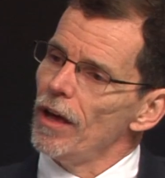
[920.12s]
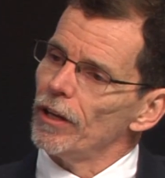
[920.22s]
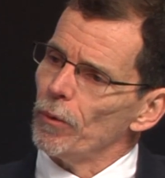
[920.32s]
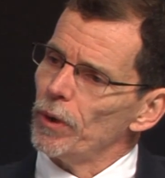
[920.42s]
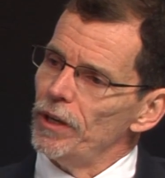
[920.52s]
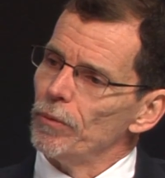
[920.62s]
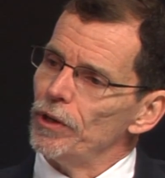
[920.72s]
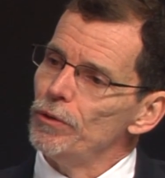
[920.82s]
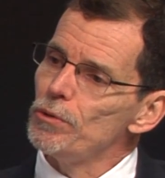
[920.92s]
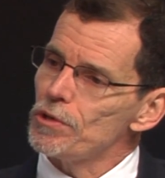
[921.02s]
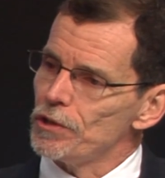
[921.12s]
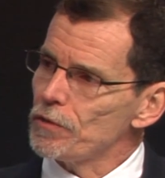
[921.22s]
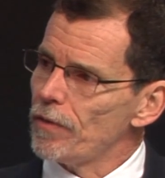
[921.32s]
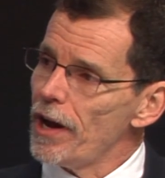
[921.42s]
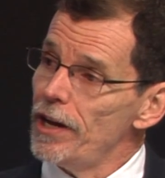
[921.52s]
you know, we, we use this
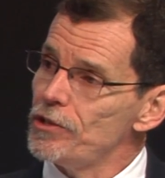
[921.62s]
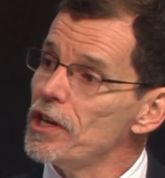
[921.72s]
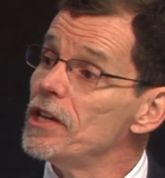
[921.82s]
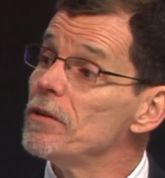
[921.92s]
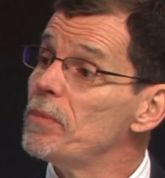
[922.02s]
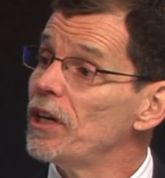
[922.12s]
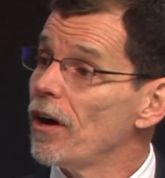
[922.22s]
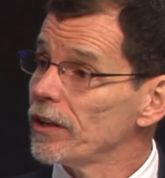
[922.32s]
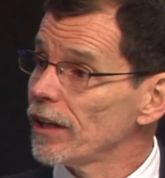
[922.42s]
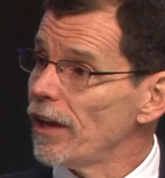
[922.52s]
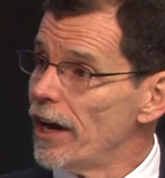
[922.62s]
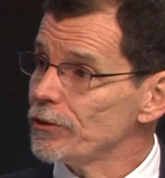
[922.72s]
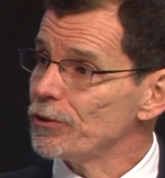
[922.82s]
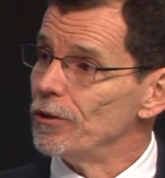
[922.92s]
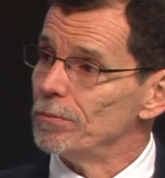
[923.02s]
phrase in and beyond the
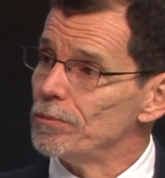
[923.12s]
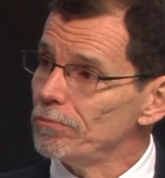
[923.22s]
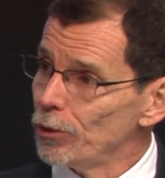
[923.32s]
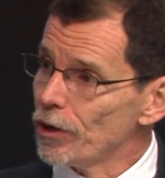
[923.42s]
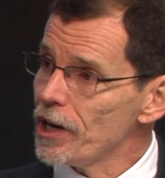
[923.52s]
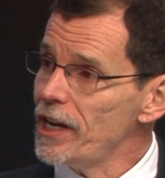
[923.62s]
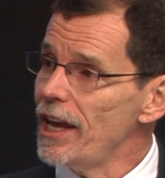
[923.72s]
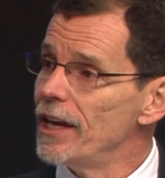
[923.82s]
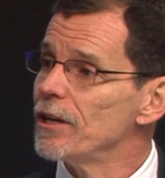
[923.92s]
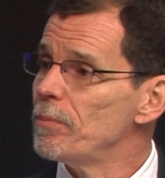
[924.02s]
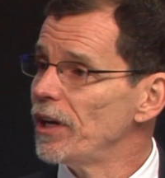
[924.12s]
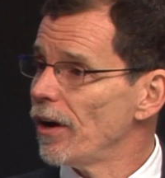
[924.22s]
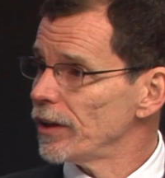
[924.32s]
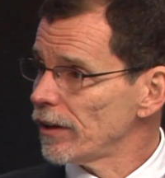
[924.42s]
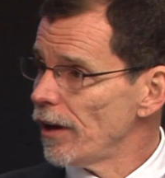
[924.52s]
classroom, learning in and
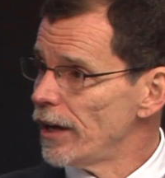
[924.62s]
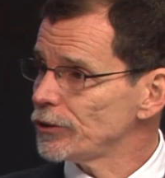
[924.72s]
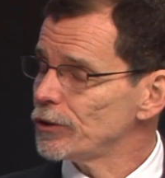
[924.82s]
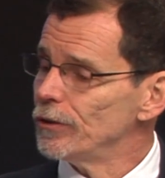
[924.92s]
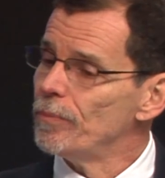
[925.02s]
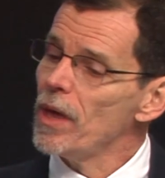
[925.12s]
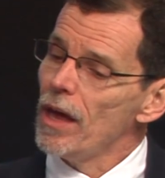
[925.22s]
beyond the classroom.